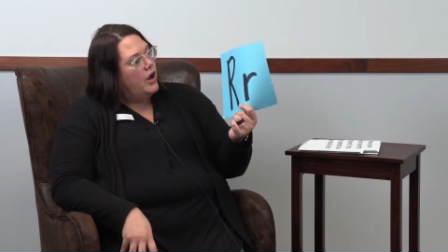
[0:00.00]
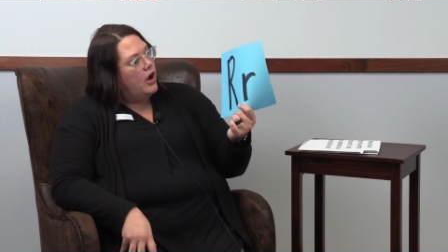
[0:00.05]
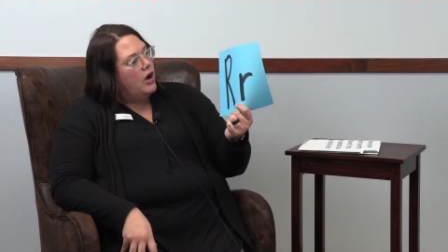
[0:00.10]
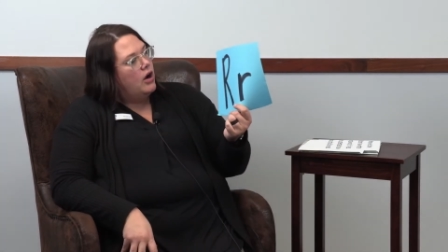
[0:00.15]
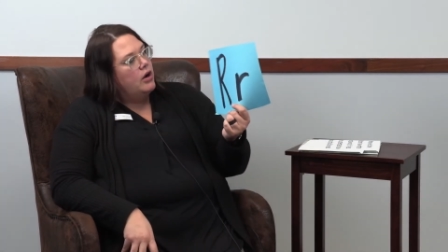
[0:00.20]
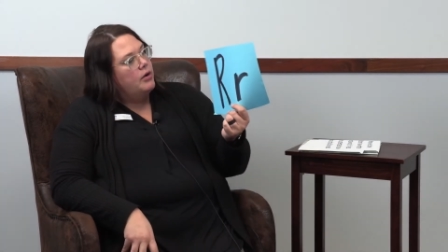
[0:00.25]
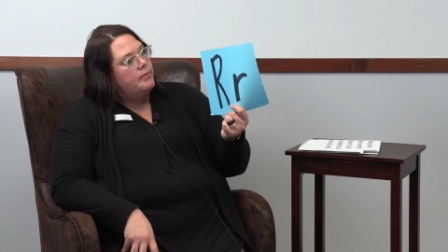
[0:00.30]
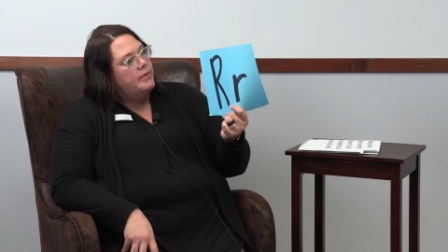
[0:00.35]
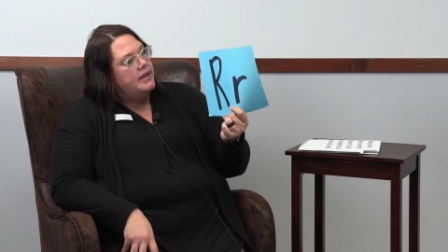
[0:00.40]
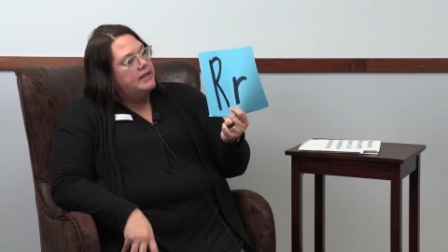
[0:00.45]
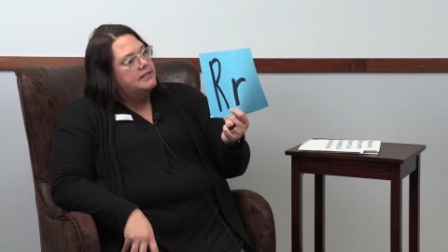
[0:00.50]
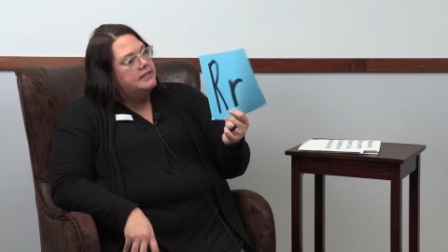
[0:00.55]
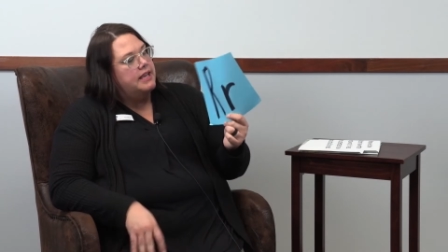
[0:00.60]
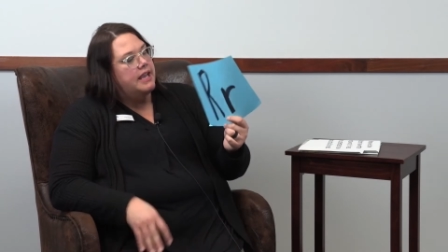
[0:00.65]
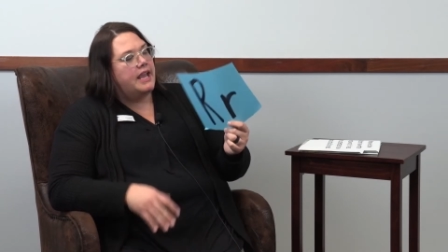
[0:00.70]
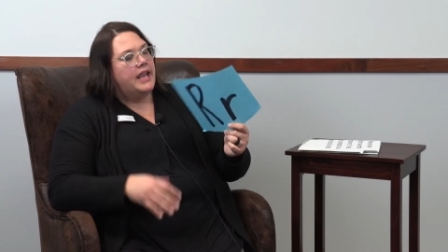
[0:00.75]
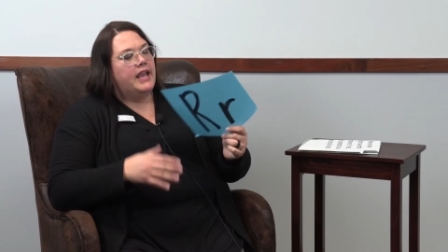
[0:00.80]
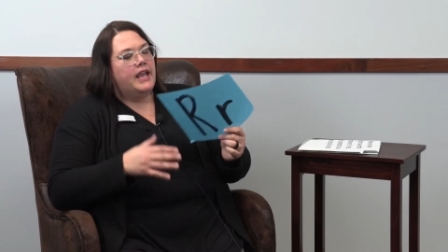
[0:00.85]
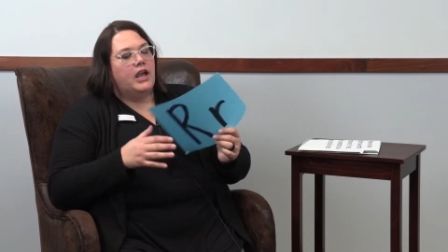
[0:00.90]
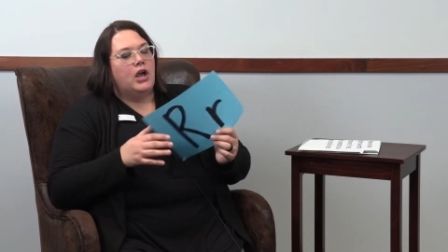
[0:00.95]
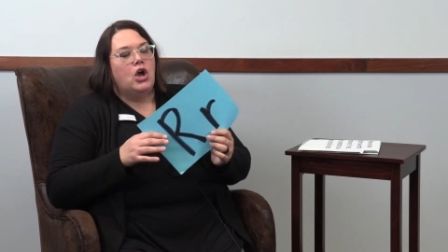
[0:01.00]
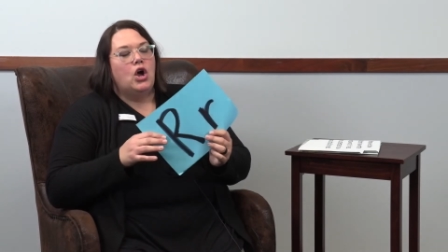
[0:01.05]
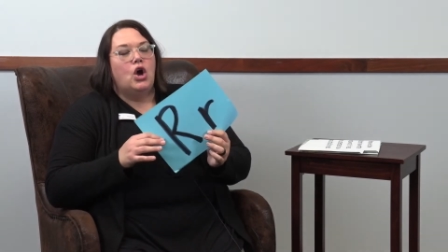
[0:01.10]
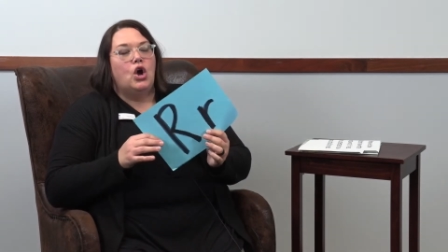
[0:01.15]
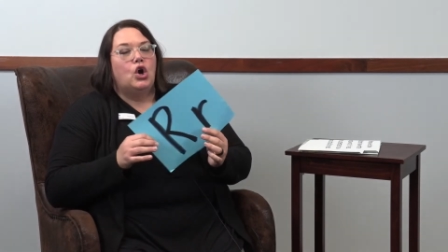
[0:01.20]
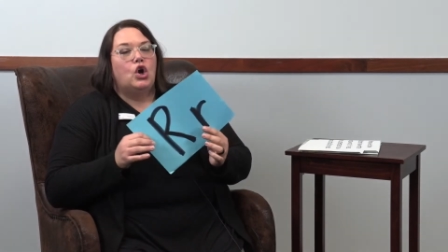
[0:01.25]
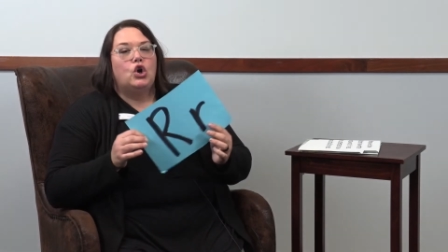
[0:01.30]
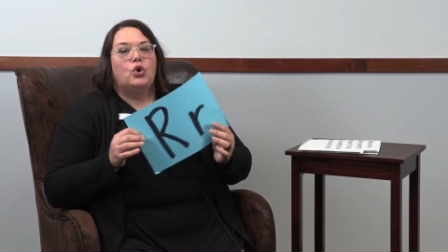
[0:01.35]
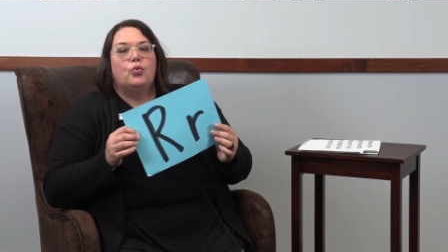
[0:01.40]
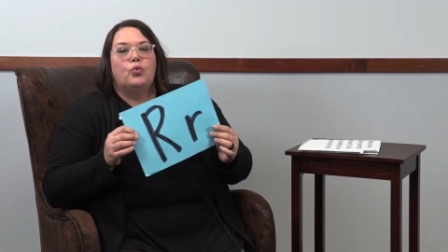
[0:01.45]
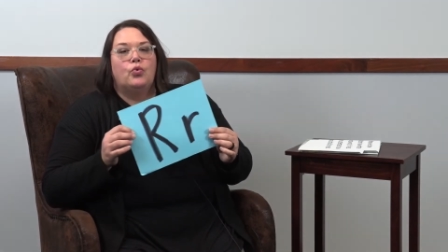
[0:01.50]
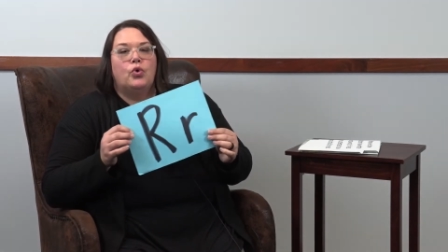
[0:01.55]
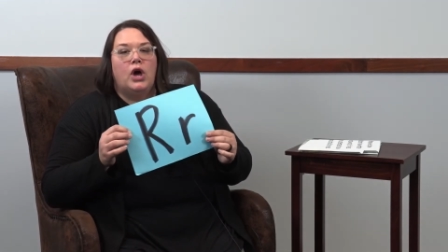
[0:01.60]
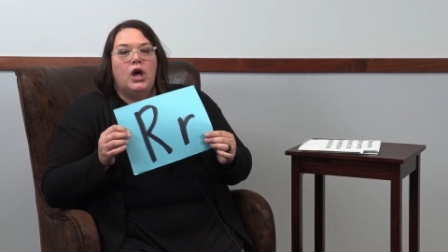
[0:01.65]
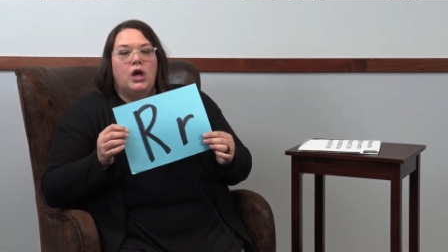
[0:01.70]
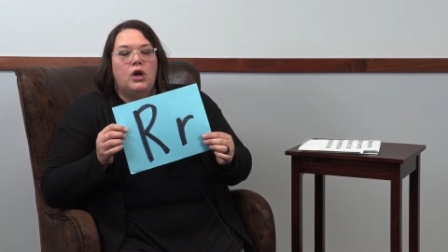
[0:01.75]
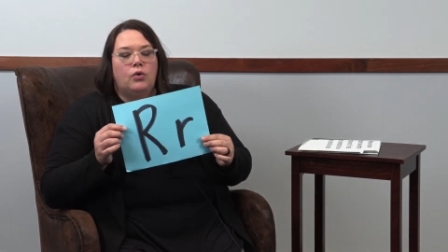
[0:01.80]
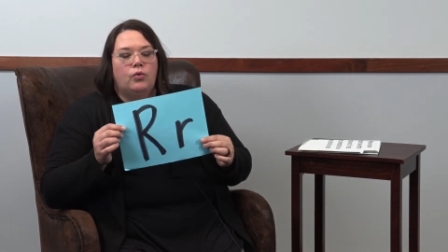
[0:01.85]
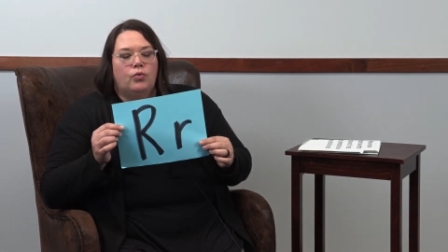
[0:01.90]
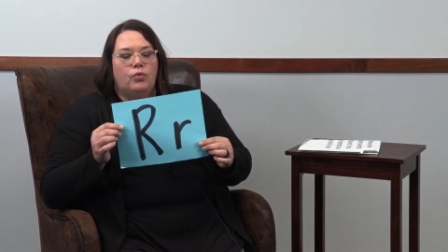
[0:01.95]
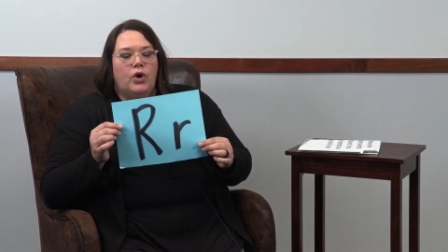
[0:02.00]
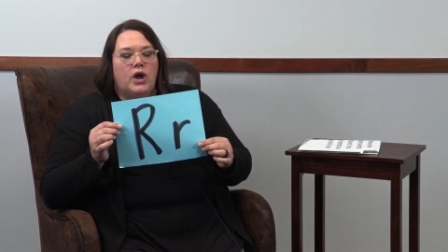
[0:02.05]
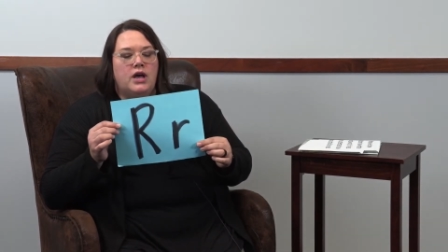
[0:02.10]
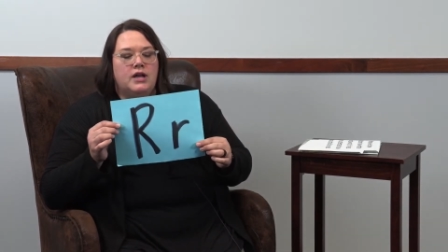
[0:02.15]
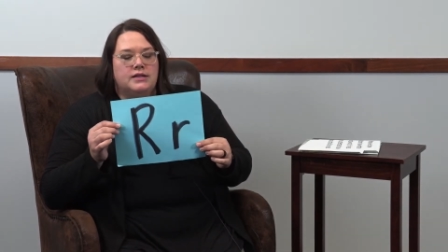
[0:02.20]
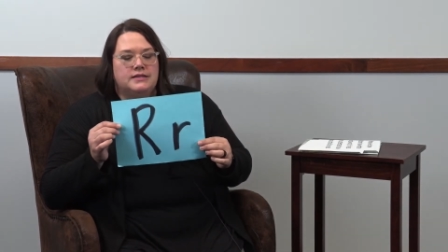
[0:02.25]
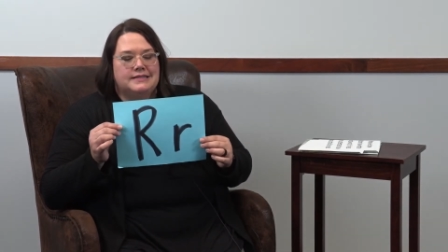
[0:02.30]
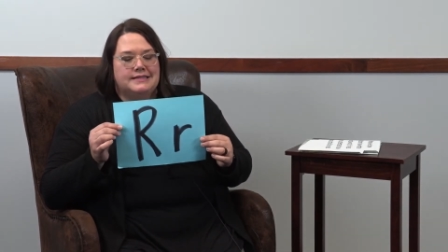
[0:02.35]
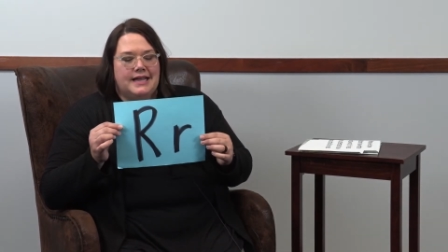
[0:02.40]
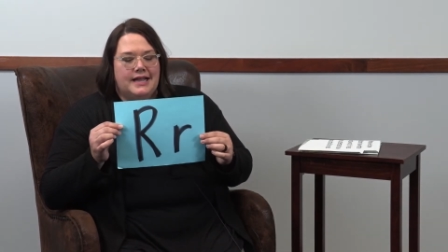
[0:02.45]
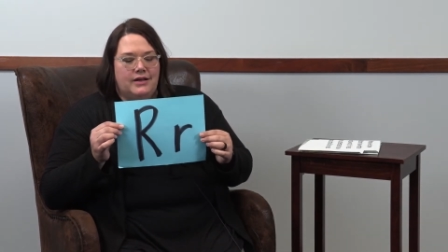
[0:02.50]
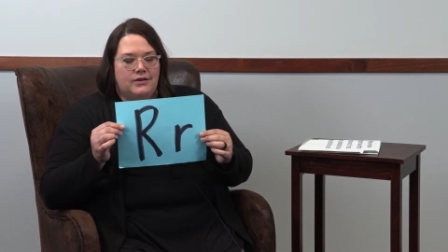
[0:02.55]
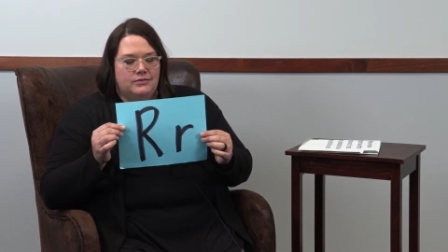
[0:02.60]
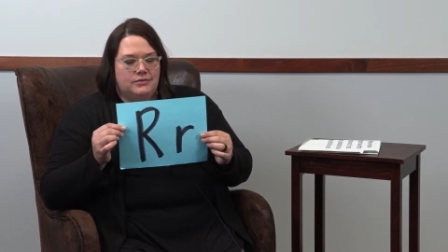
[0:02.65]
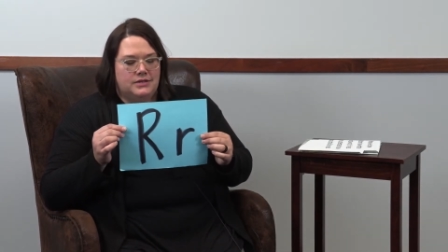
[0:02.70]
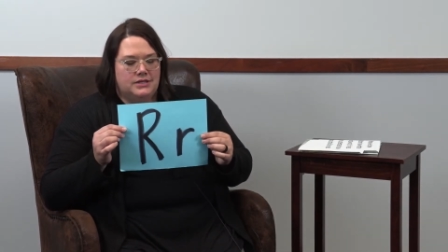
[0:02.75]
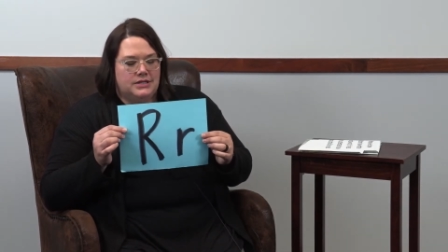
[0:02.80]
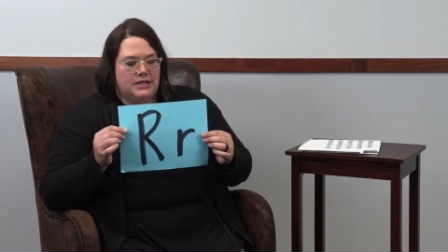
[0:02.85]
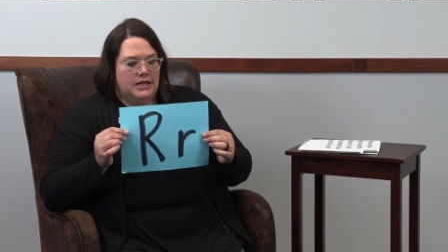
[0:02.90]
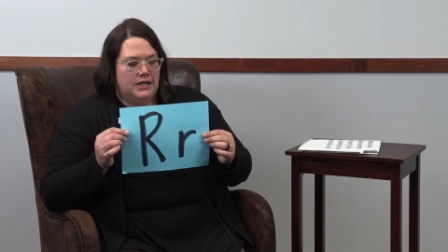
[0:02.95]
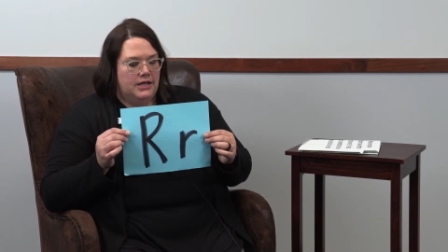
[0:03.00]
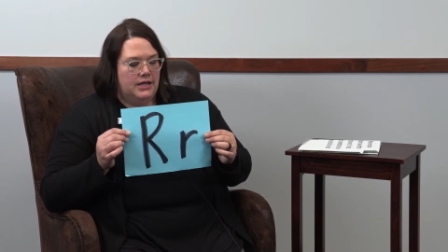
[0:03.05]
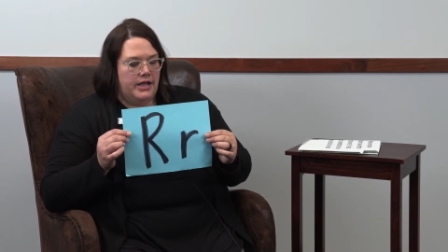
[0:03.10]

R makes a r sound,